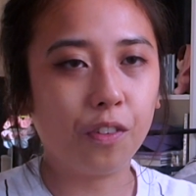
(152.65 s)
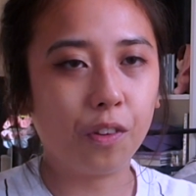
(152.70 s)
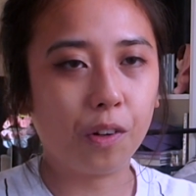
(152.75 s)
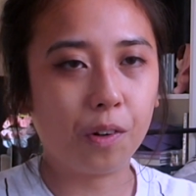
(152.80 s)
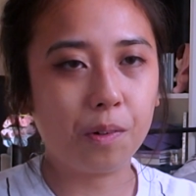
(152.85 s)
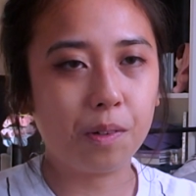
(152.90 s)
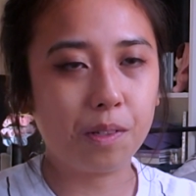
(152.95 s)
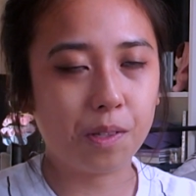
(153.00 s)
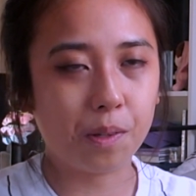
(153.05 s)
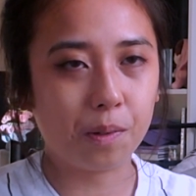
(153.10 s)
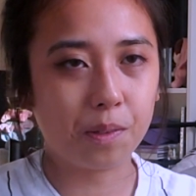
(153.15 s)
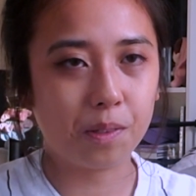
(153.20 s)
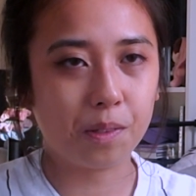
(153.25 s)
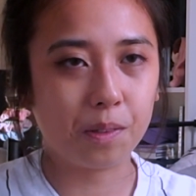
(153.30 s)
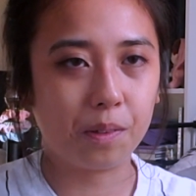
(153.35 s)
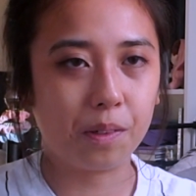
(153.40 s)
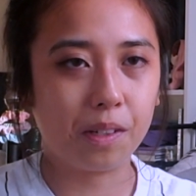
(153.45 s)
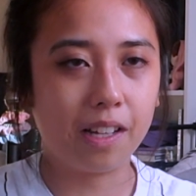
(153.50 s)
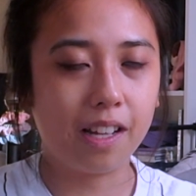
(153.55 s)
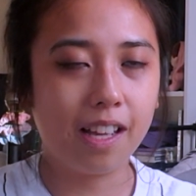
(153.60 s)
floor was also
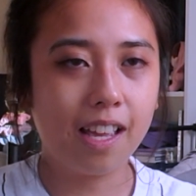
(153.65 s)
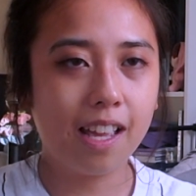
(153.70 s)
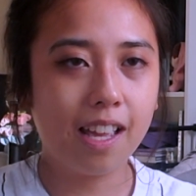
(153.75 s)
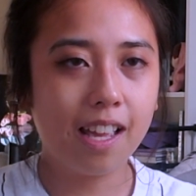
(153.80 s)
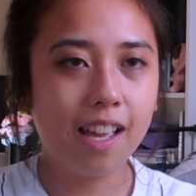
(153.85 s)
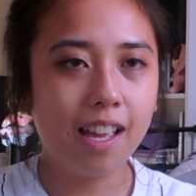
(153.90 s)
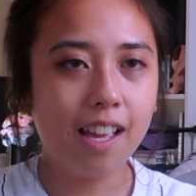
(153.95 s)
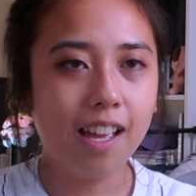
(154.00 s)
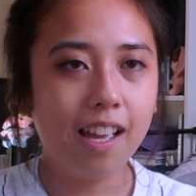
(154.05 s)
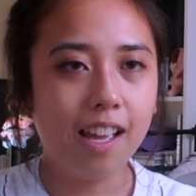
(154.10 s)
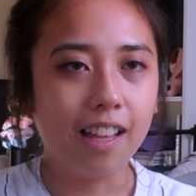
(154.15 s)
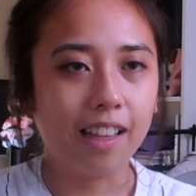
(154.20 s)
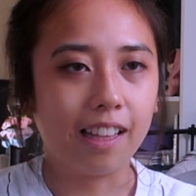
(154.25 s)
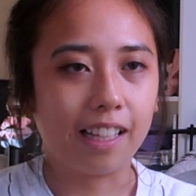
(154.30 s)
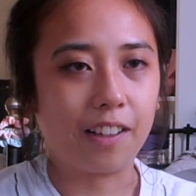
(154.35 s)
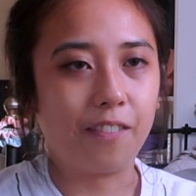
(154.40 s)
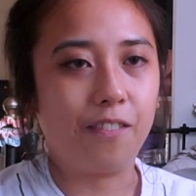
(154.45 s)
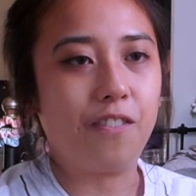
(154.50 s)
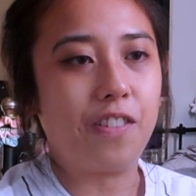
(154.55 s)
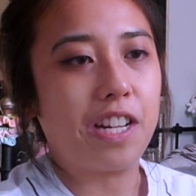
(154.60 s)

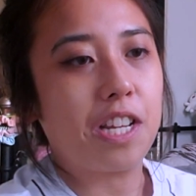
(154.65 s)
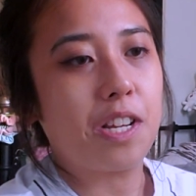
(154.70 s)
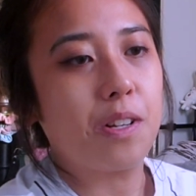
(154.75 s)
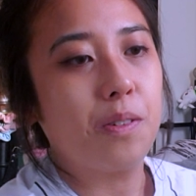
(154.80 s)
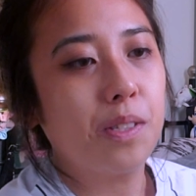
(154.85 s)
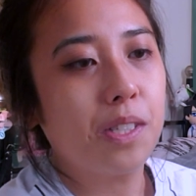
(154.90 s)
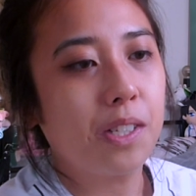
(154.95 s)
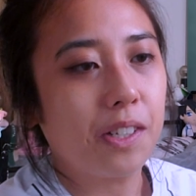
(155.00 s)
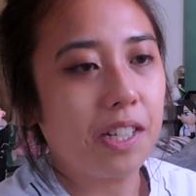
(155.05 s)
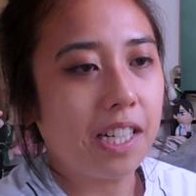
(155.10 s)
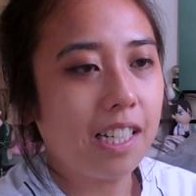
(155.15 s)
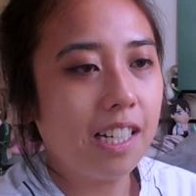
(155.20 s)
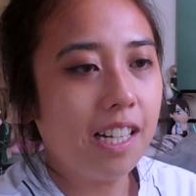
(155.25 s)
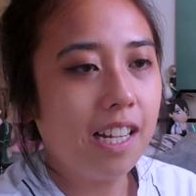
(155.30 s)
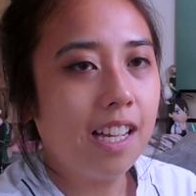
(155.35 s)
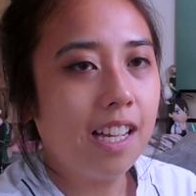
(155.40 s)
like a video screen.